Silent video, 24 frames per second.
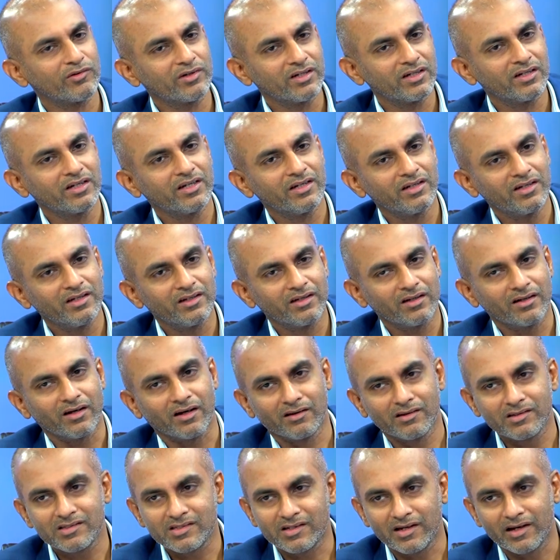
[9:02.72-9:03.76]
really
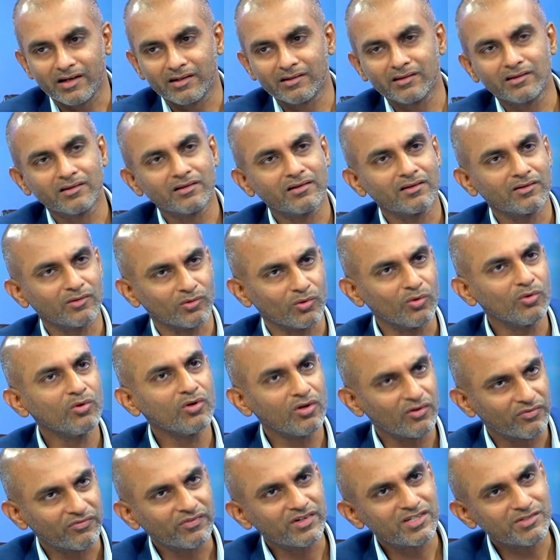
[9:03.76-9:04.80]
understand the role
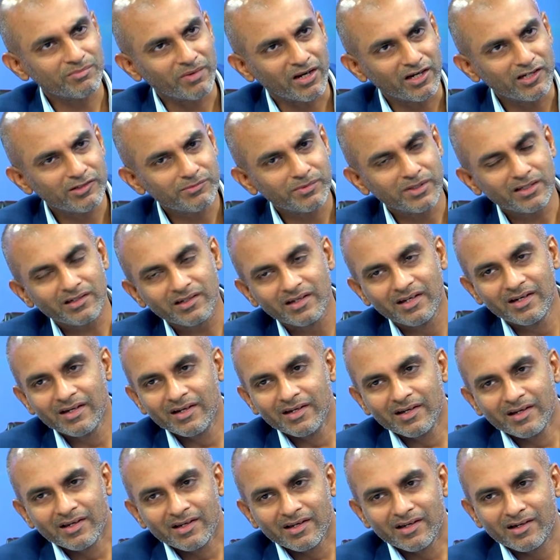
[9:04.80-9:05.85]
of risk management.
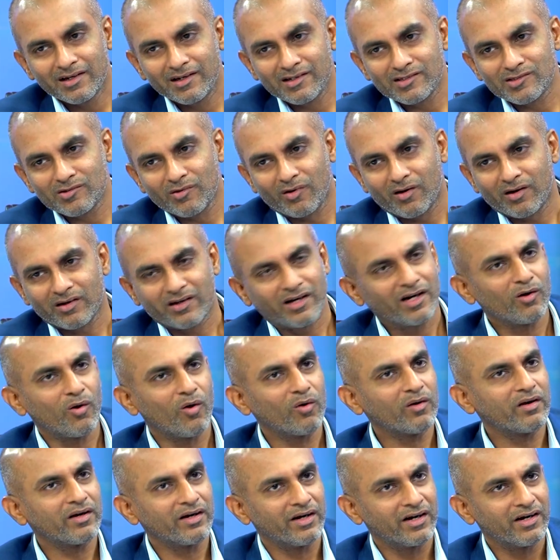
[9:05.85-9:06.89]
It is not at
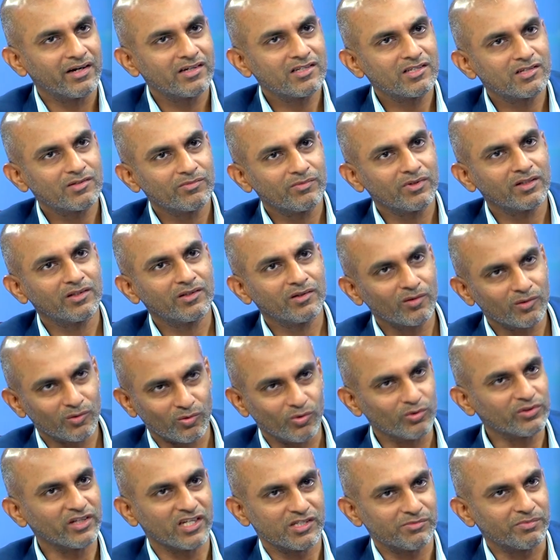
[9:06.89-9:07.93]
loggerheads with your
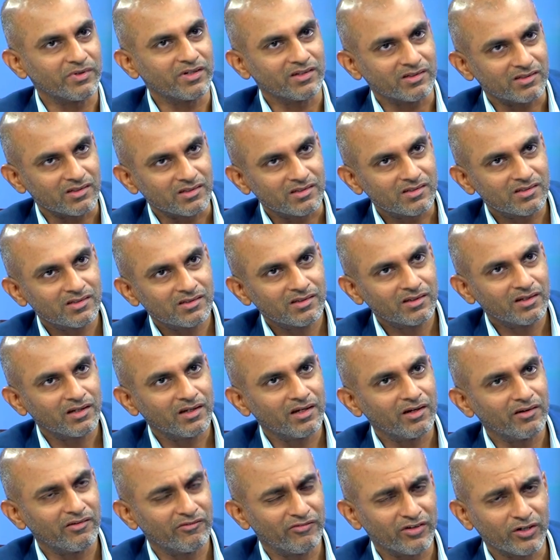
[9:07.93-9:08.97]
growth aspirations. Yeah.
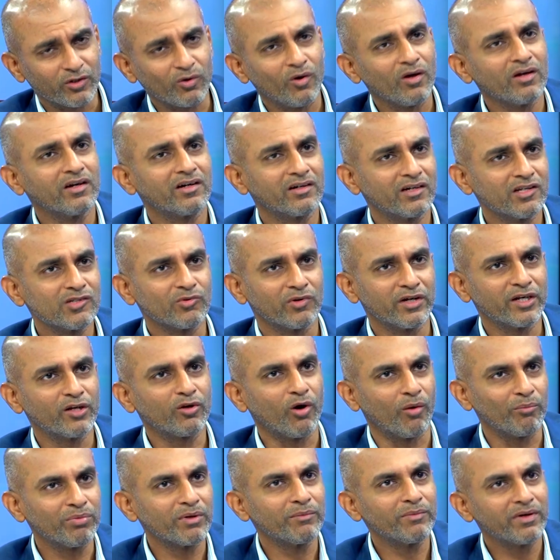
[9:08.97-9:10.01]
If at all, it is only
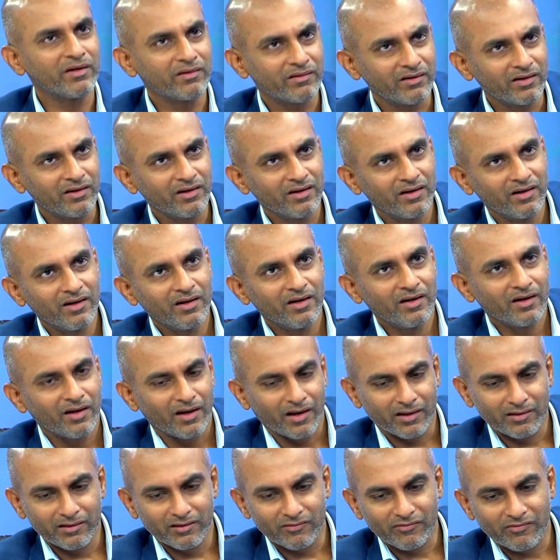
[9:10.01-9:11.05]
complementary
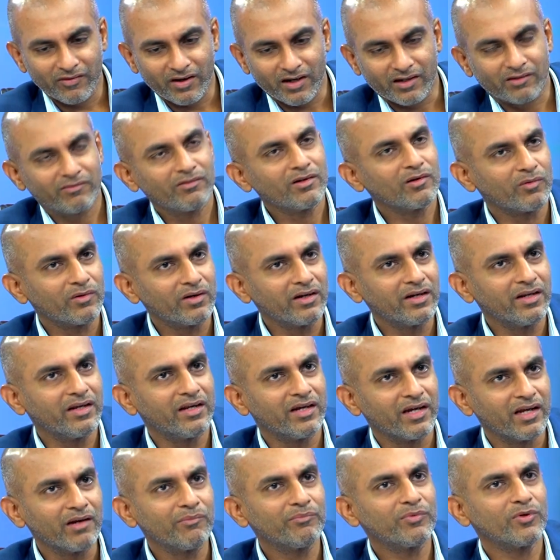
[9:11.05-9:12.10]
and in fact will only
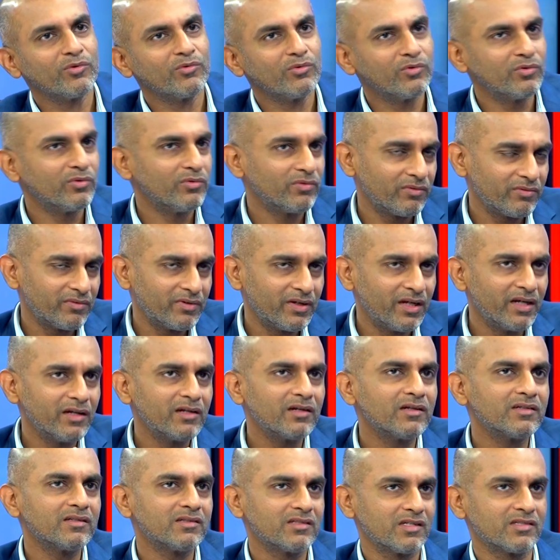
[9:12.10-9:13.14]
help you
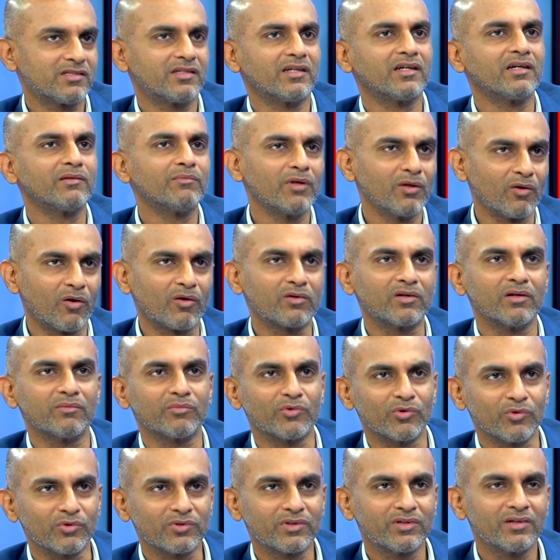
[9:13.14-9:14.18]
in sustainable long-term
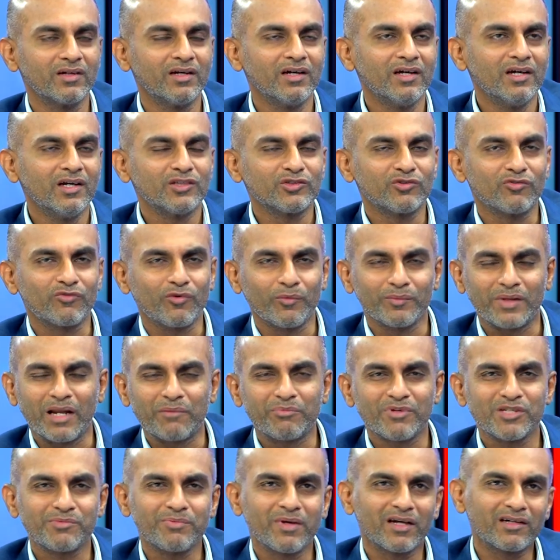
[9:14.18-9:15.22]
growth. So from that
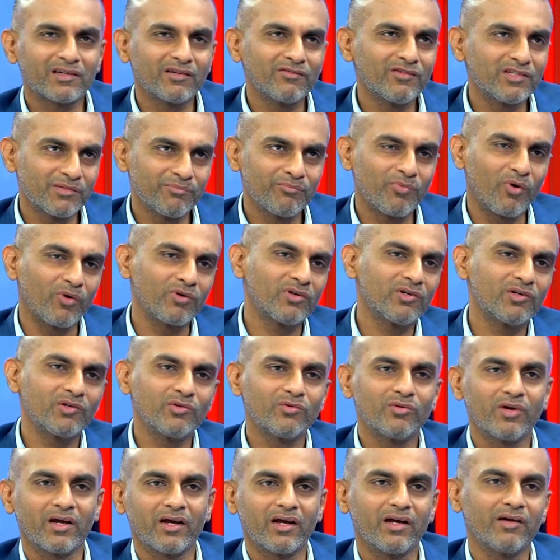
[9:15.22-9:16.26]
perspective, it's important to
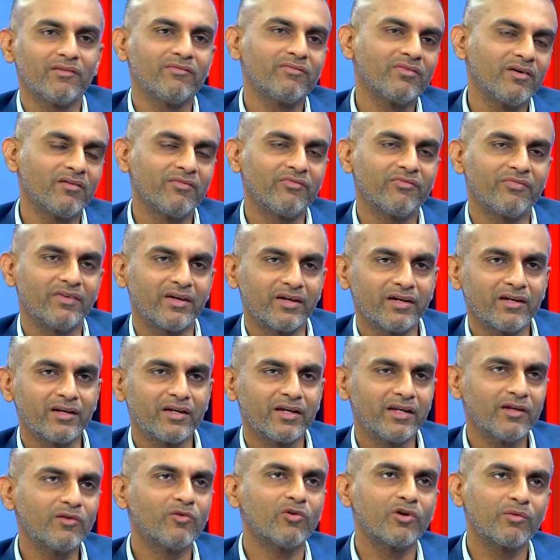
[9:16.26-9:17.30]
have a
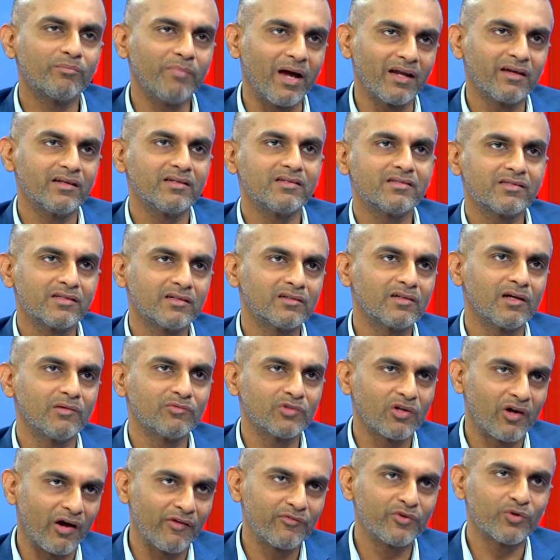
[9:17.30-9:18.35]
fairly good balance in terms
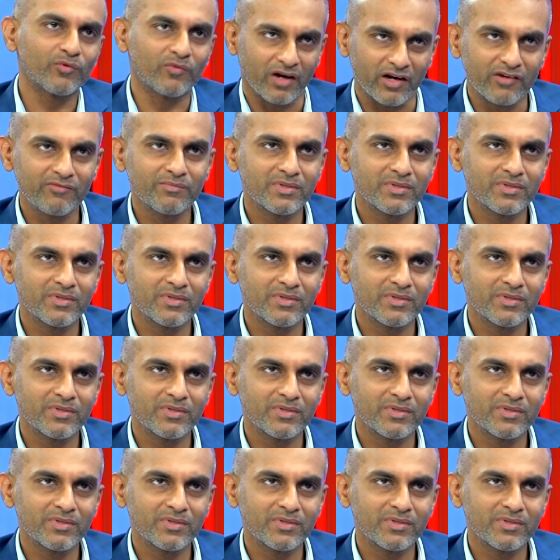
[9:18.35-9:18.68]
of how you drive